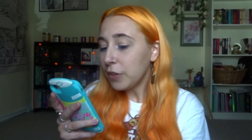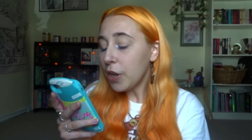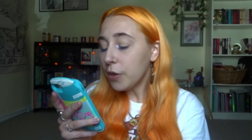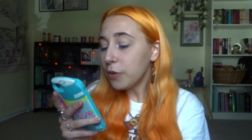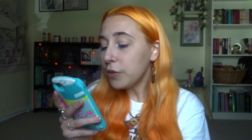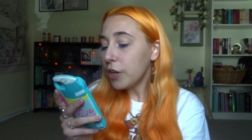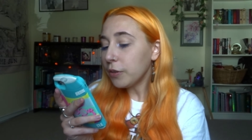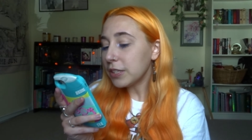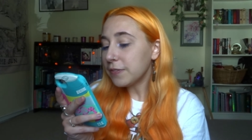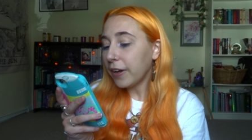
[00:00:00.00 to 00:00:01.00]
No, no,
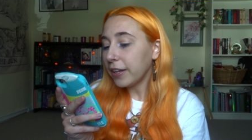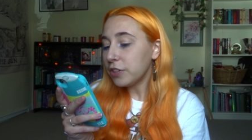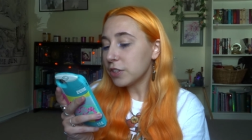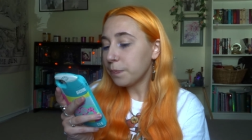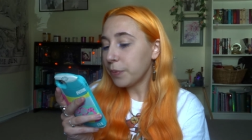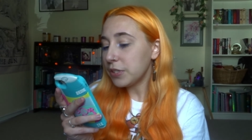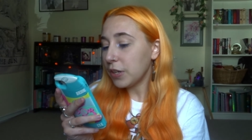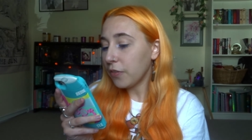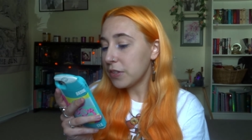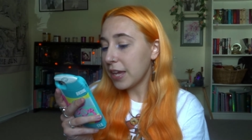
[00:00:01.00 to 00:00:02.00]
it's fine, just put
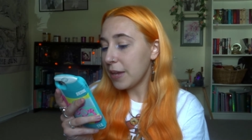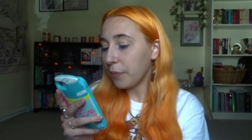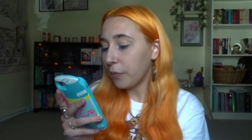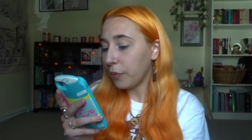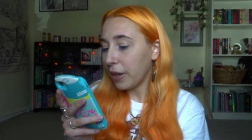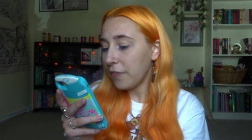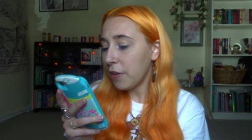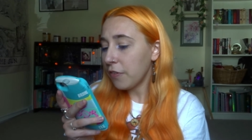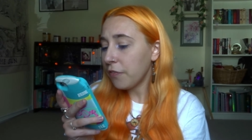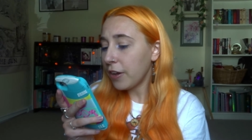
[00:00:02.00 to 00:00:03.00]
it on the table. If
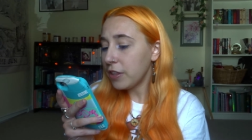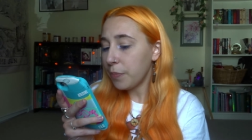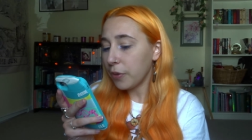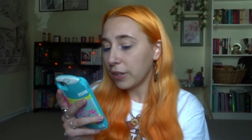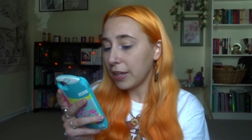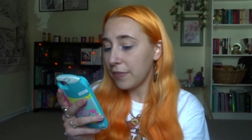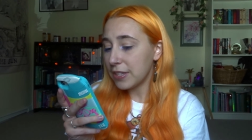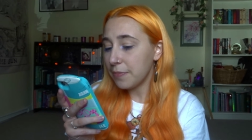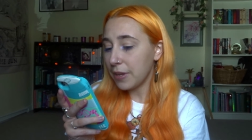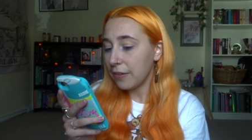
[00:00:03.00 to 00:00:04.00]
you ever find the book, give it
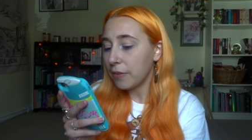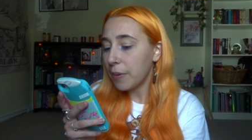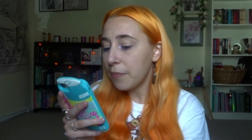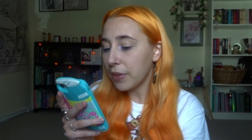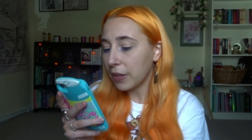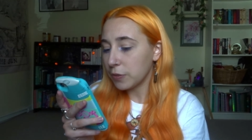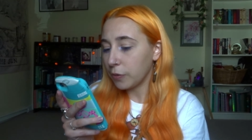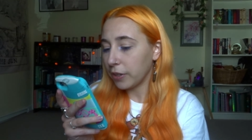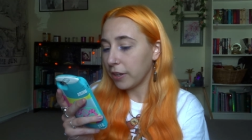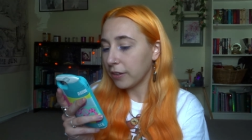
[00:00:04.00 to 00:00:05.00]
to me, remember that,
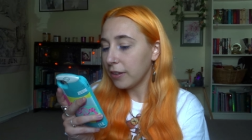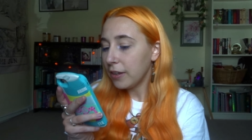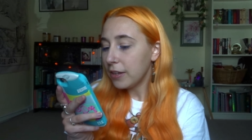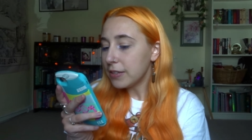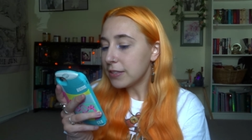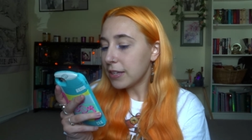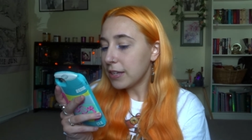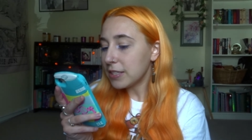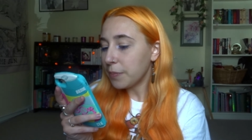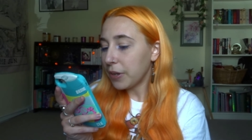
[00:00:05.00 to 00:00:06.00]
Dorian.
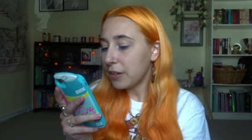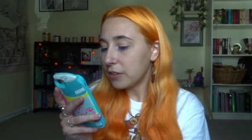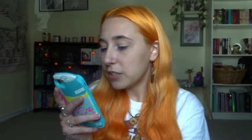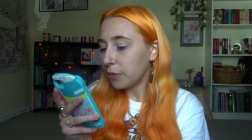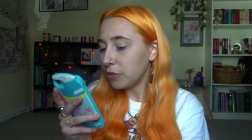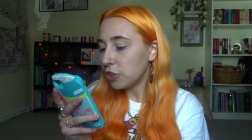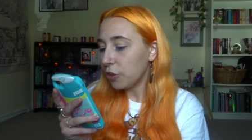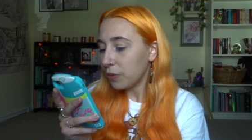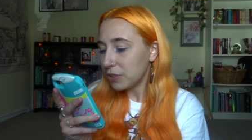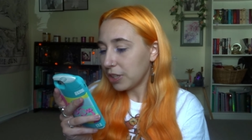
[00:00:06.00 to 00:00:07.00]
Seeing Sabrina so
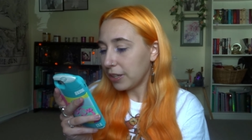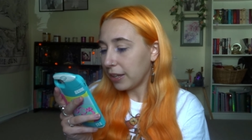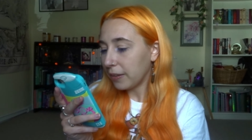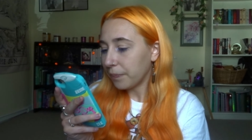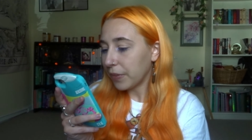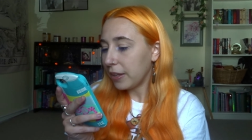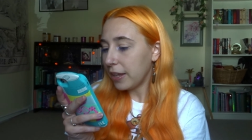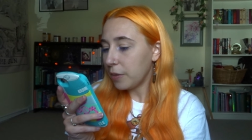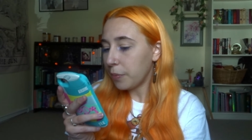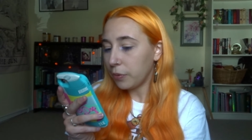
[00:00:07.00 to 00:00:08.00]
unsure was chilling.
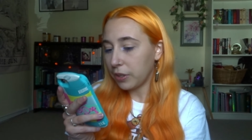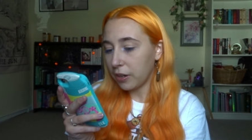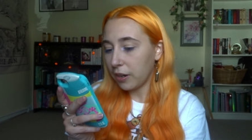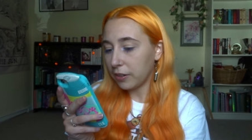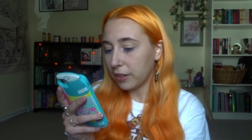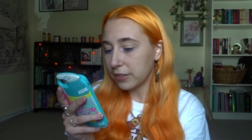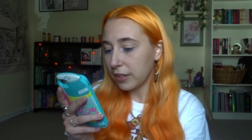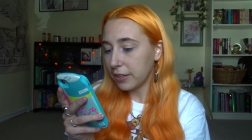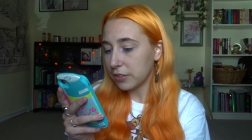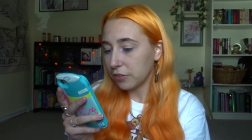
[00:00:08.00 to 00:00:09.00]
Alina pulled her cardigan
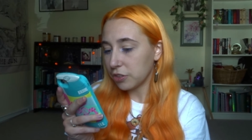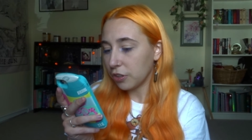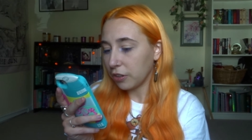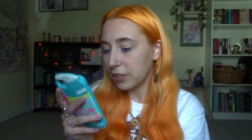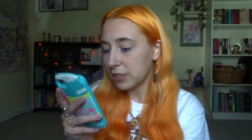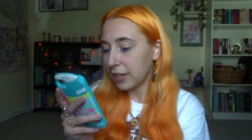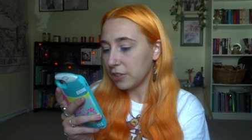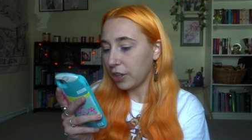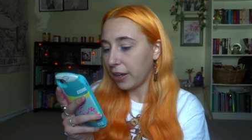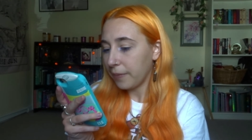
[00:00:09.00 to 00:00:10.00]
tighter and shrunk into her
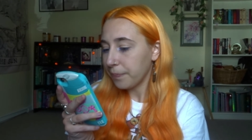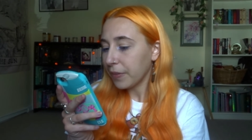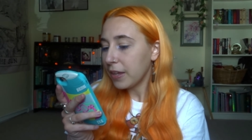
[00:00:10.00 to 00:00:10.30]
chair.